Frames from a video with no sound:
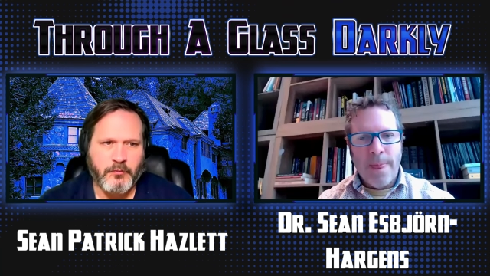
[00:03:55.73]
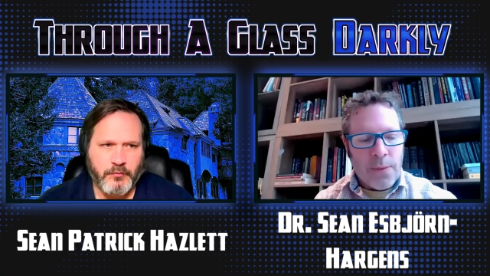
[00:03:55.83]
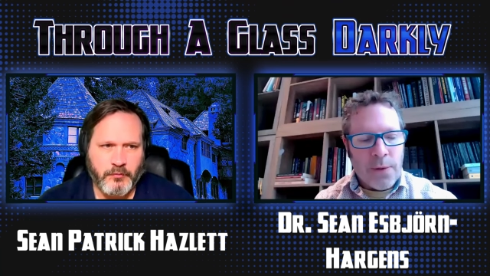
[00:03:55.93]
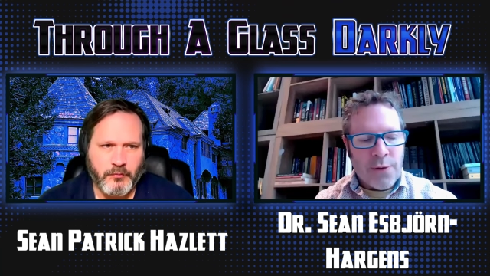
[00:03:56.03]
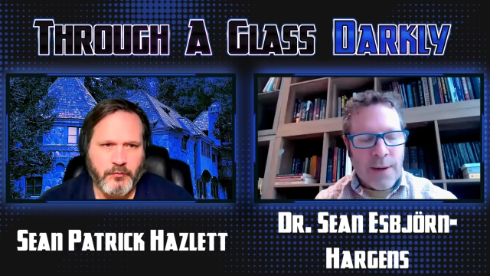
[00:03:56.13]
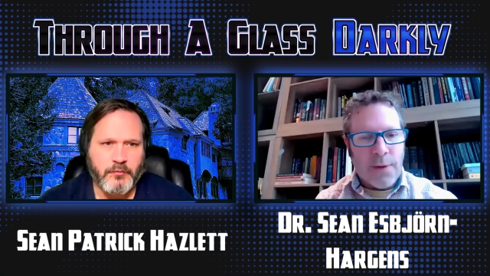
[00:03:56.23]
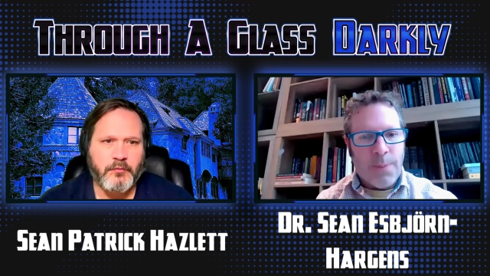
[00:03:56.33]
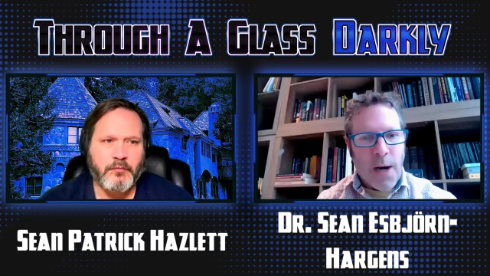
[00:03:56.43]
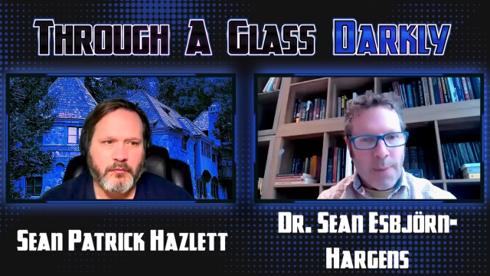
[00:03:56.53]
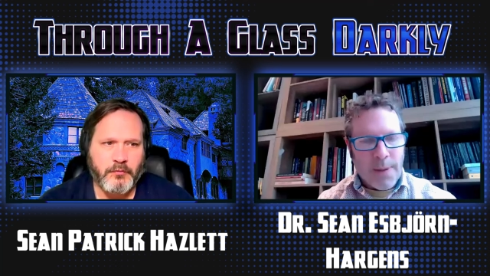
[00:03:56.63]
Speaker 1: the general
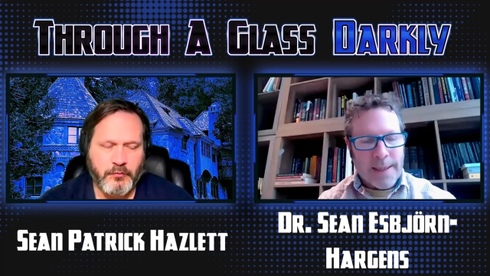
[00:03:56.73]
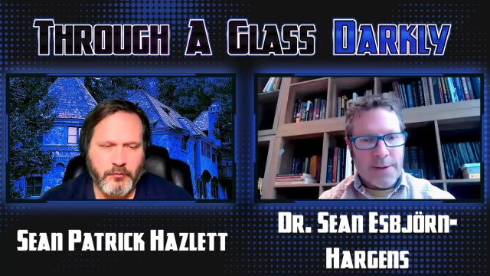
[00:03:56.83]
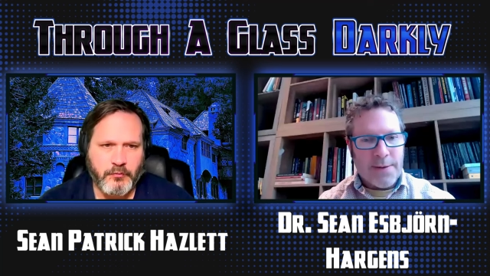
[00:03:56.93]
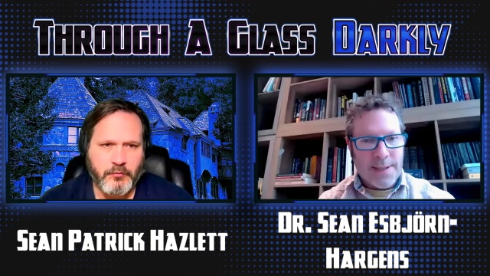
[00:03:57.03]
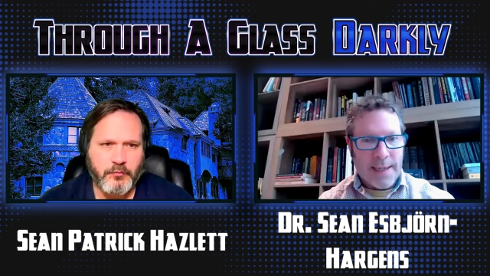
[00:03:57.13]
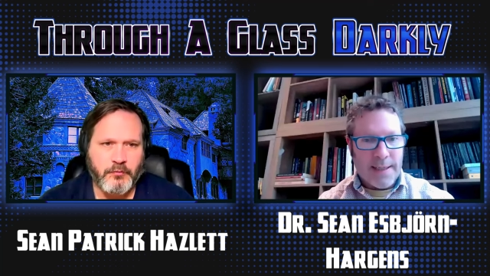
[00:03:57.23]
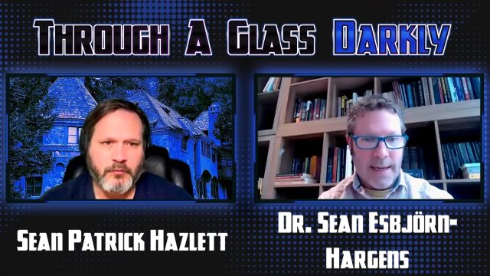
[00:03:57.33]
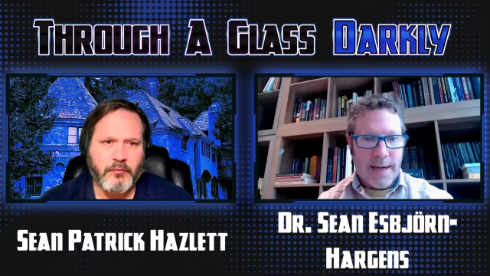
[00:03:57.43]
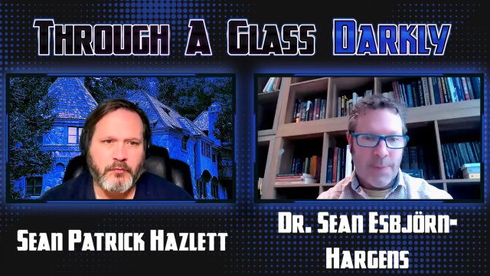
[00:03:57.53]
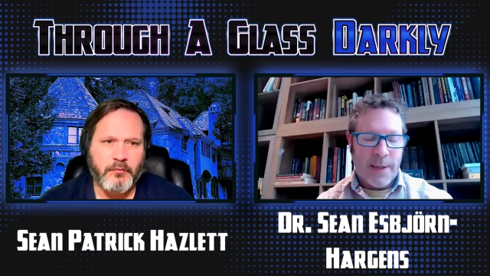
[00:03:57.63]
public sees it
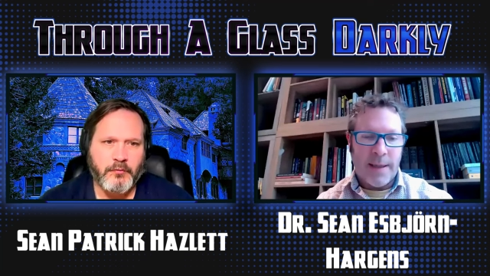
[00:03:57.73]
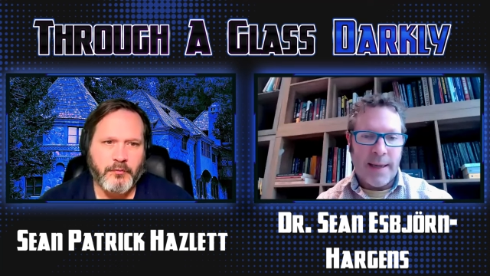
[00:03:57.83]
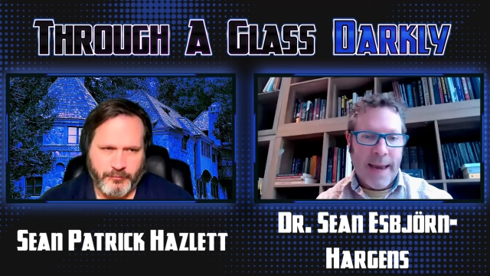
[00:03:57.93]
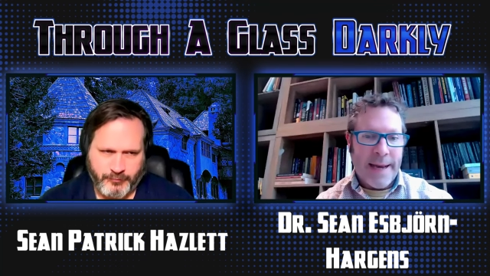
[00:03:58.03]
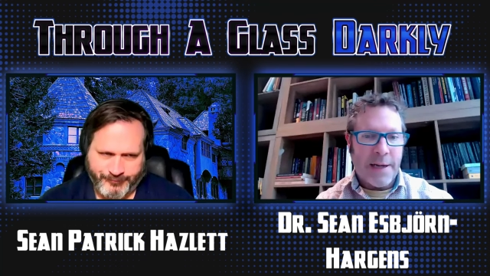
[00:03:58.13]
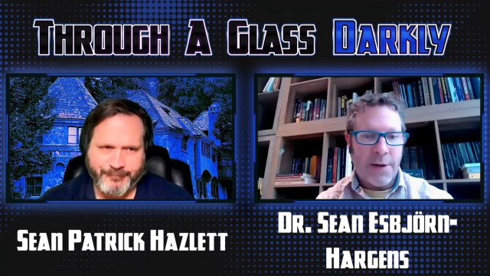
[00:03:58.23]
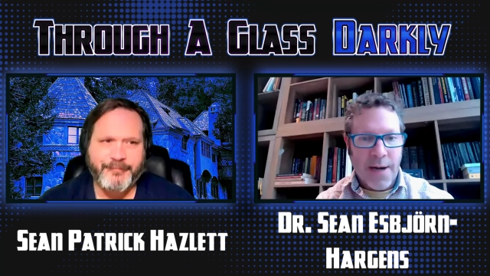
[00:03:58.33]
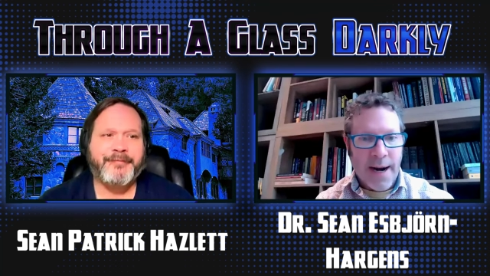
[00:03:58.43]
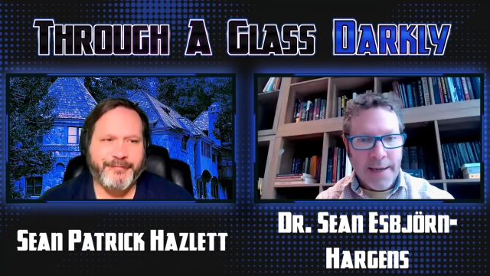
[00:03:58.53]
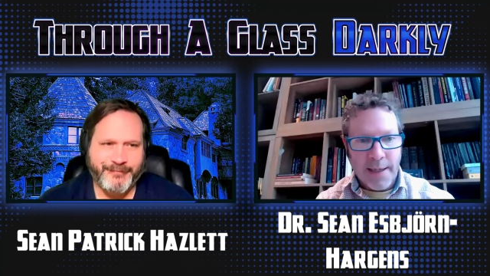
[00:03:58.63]
as being like eighty or
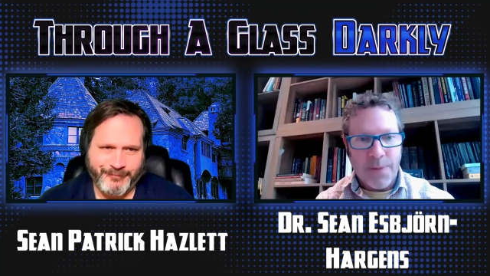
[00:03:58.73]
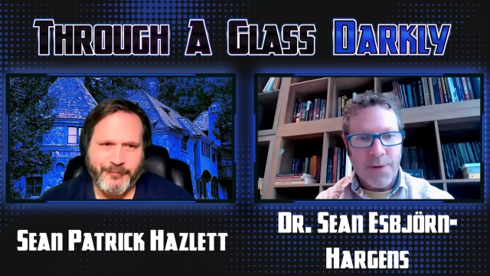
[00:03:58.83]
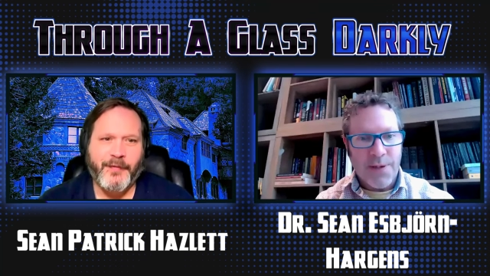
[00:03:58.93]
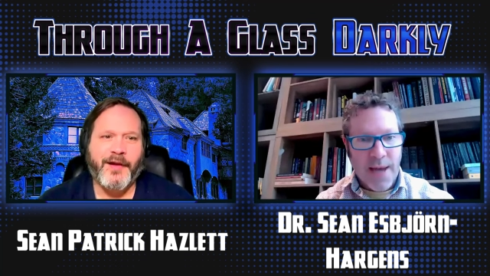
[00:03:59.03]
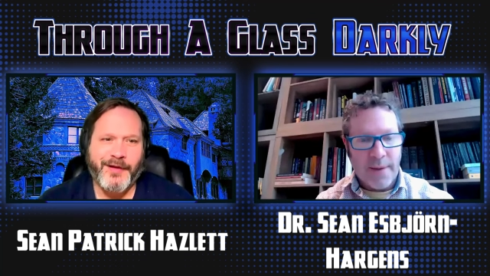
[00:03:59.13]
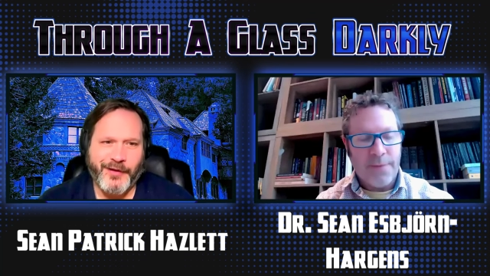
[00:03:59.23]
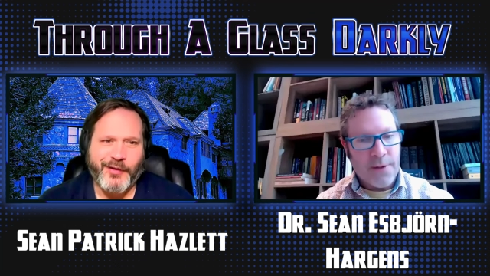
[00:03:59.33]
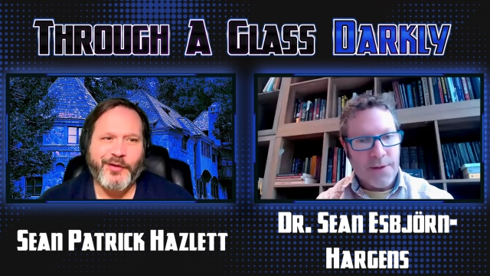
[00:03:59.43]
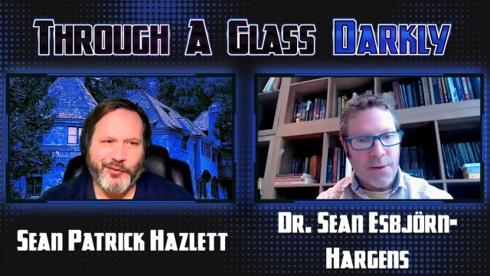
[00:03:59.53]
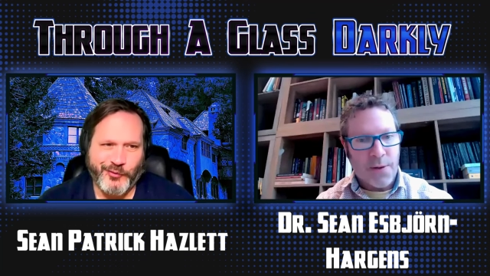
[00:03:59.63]
ninety percent
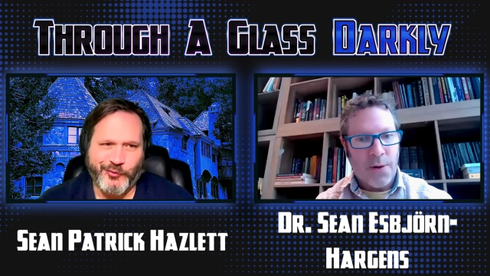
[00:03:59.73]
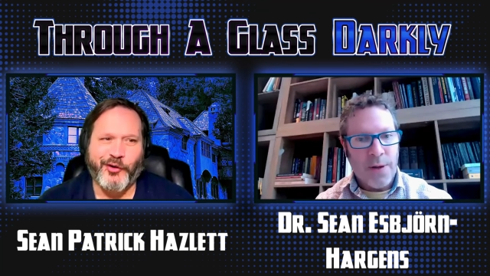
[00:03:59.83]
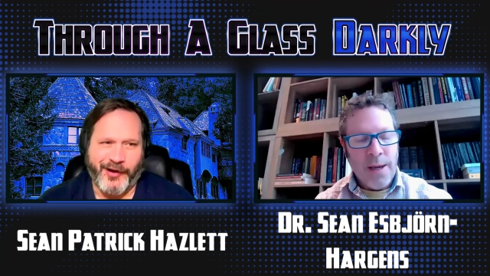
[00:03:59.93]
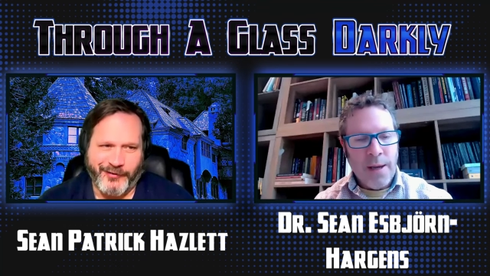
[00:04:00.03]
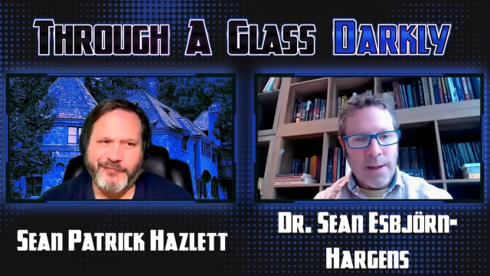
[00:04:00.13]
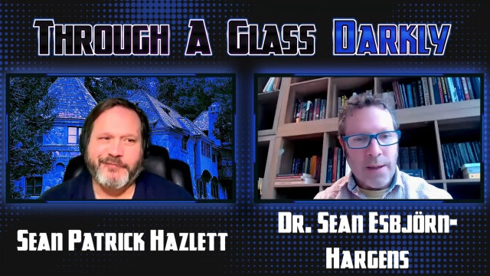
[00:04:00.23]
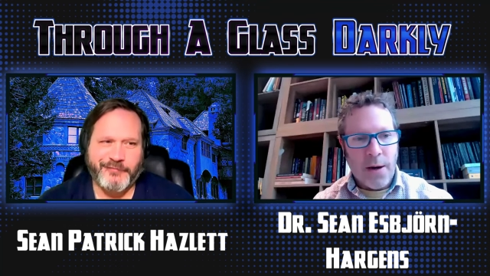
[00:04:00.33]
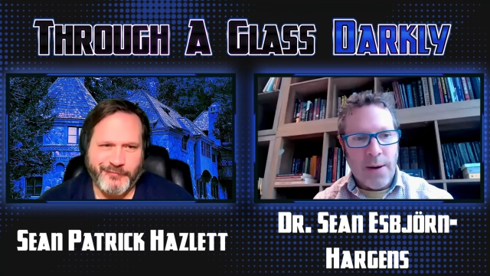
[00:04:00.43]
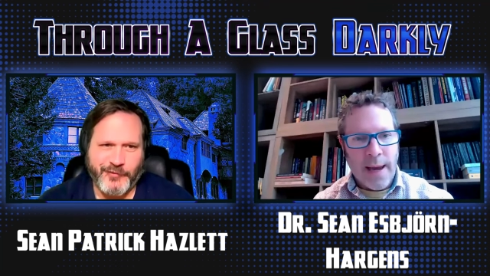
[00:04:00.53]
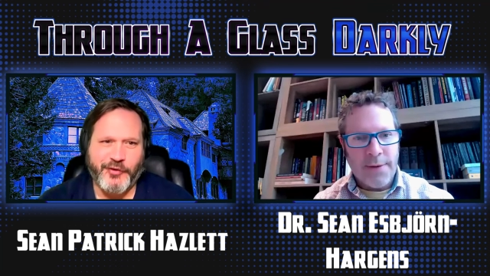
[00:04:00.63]
physical, right? You
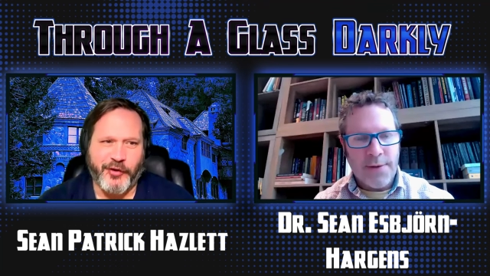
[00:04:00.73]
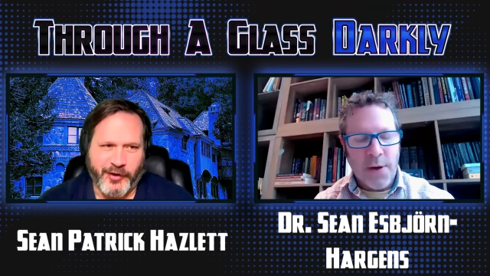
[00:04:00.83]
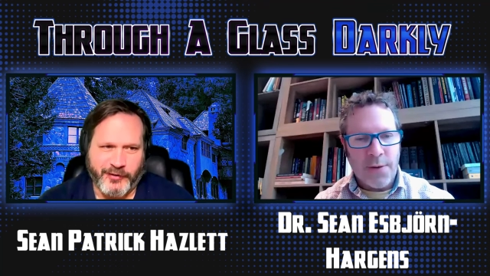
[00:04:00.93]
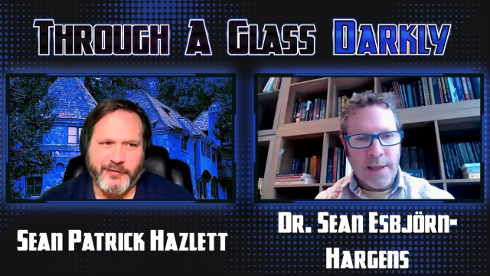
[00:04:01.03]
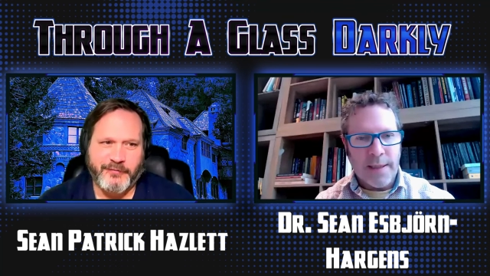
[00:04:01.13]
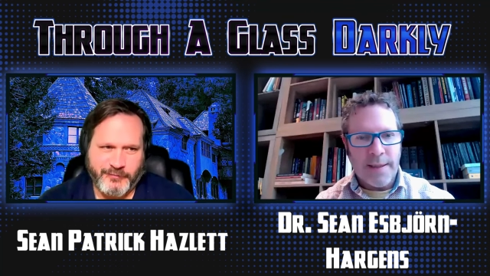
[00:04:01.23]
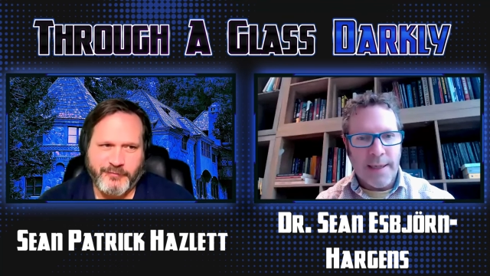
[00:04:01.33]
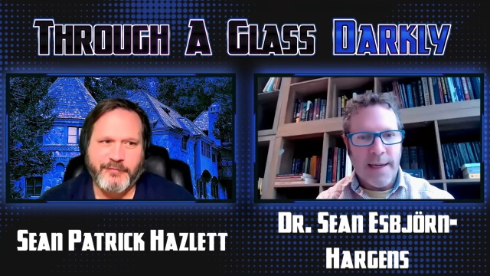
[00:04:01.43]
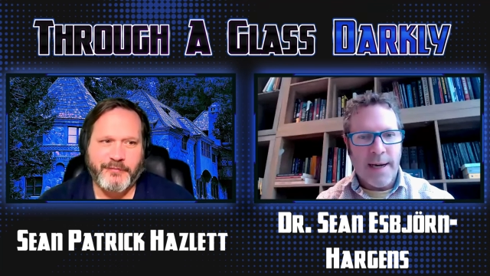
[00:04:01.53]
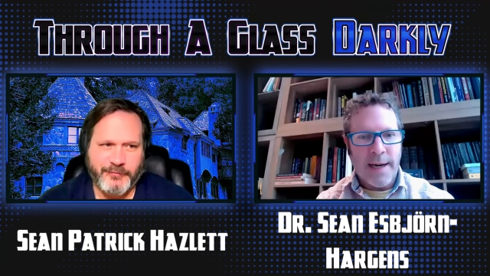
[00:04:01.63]
know? and Correct. so the
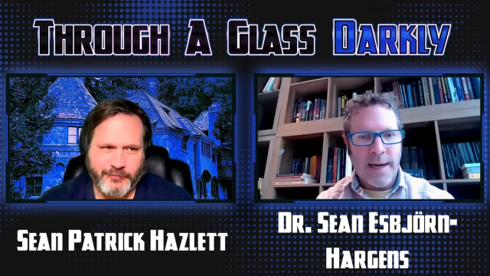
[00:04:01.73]
ET